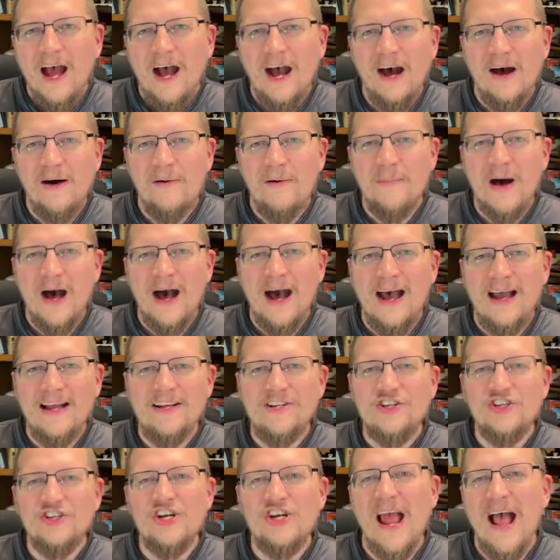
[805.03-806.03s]
I
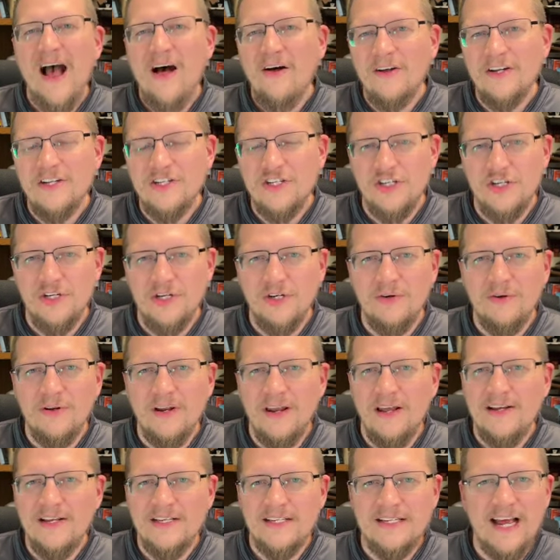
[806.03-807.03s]
challenge you,
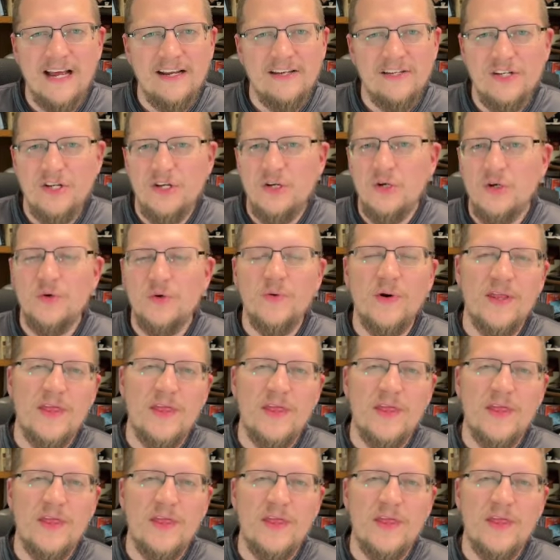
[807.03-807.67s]
and as I do